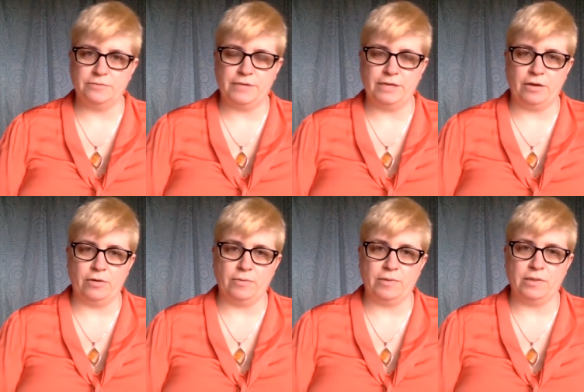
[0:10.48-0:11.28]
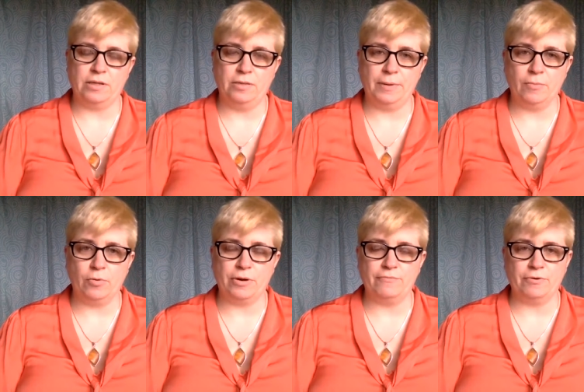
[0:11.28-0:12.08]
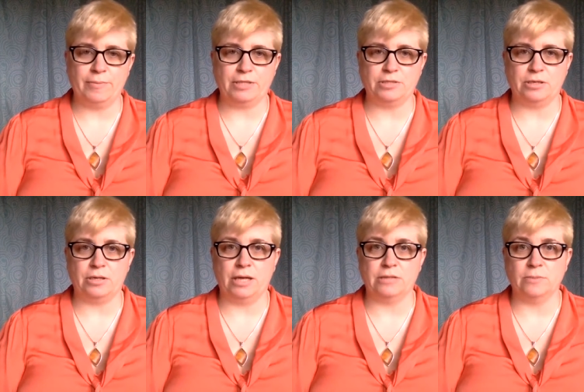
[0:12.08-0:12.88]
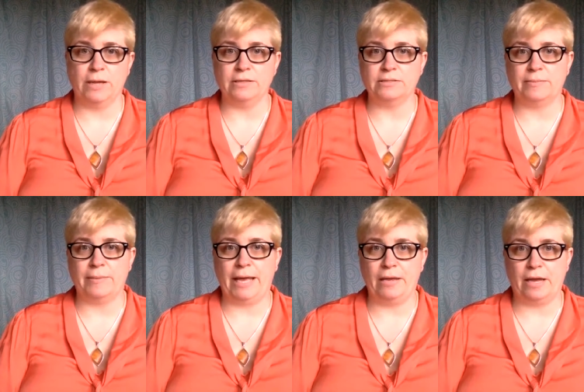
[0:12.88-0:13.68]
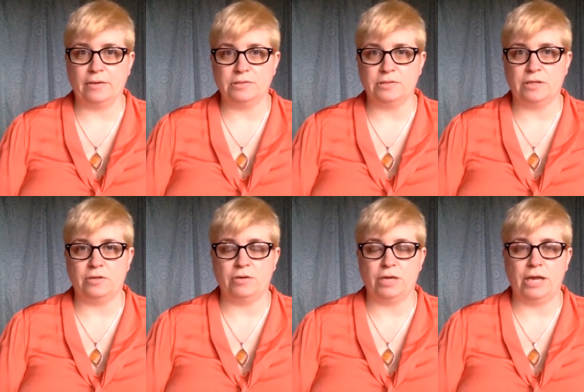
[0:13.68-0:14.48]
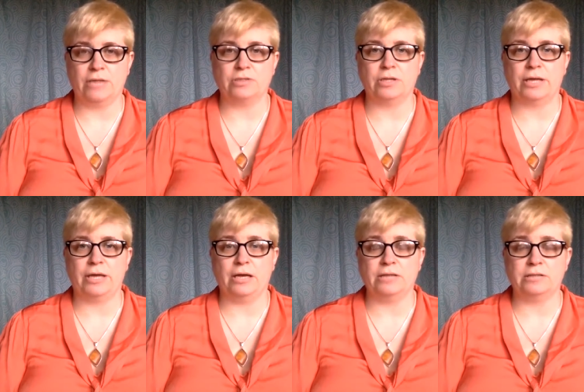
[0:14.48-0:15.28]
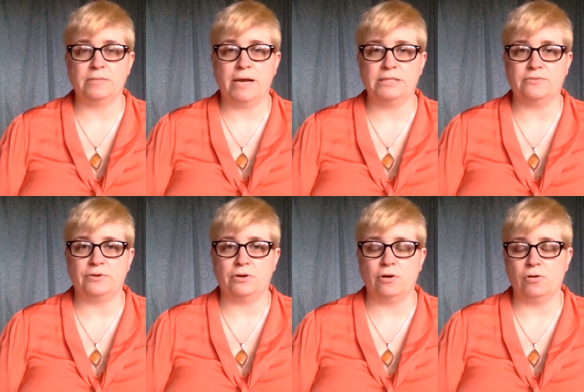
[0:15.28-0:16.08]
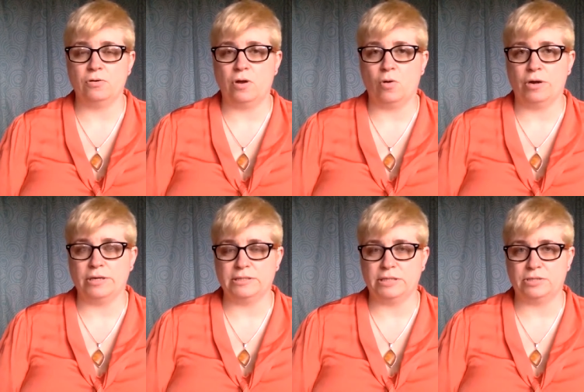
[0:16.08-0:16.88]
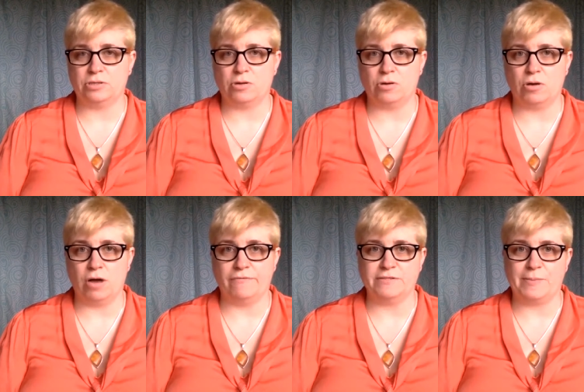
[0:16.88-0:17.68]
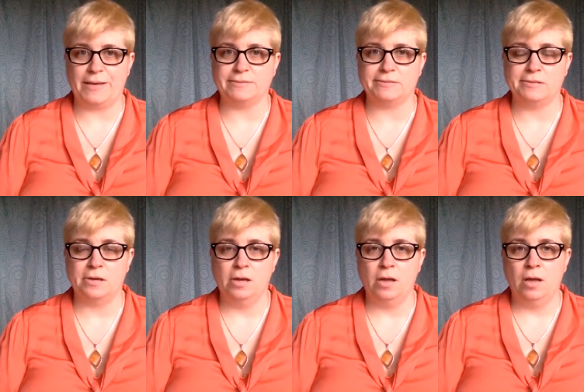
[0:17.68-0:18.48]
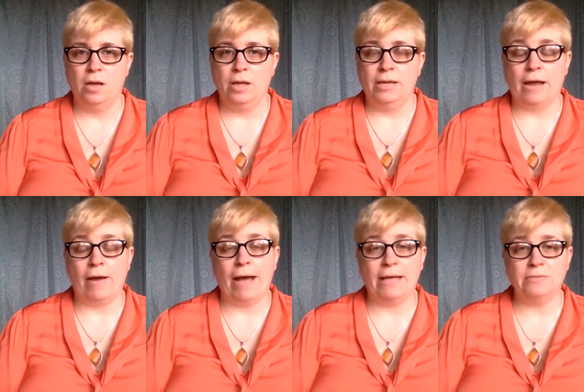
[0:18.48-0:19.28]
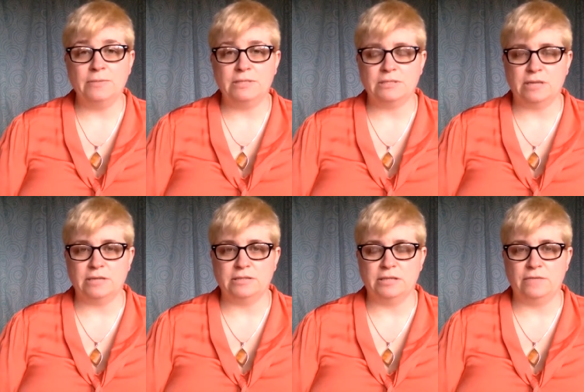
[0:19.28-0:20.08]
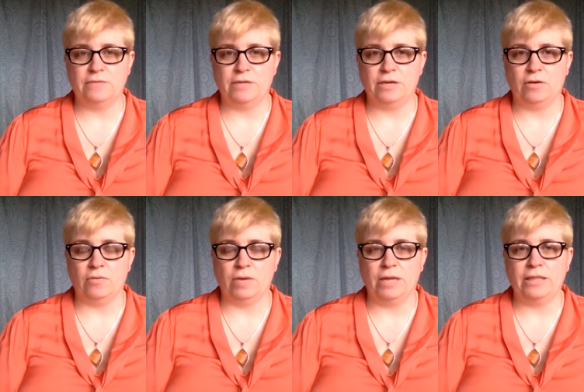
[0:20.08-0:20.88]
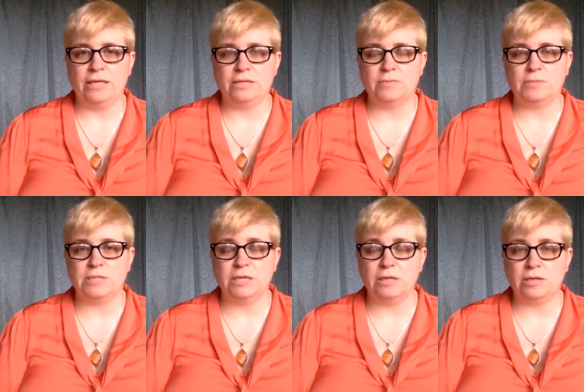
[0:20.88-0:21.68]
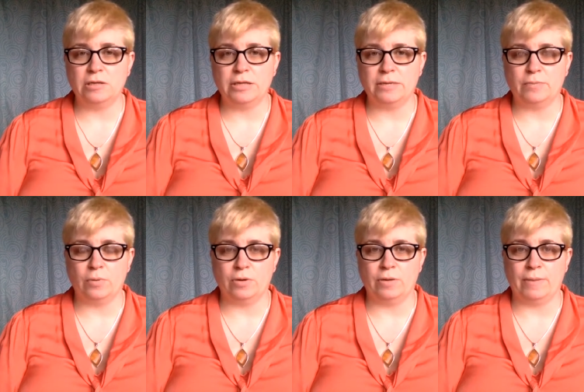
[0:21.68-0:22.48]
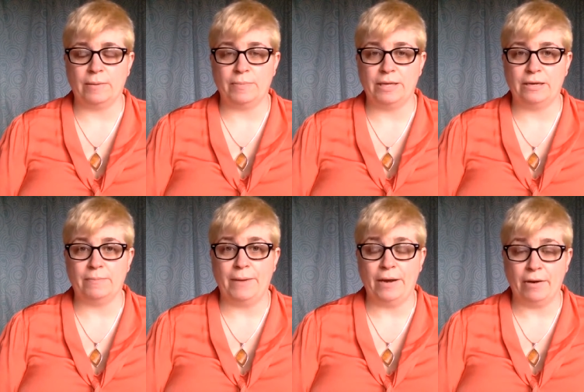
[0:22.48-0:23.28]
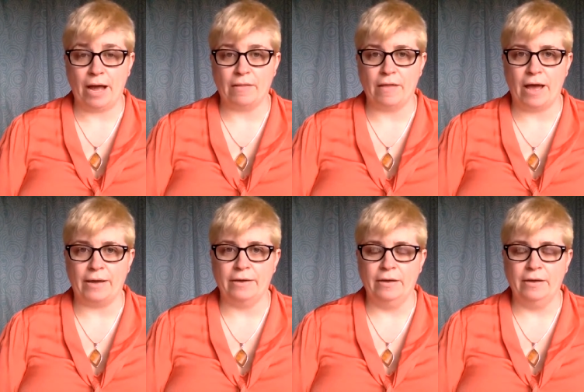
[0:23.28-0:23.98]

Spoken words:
video with a little bit more information as well as some handouts that you can actually customize for your own organization or office space. Now, as we discussed in the video, what I think is particularly important about being a better ally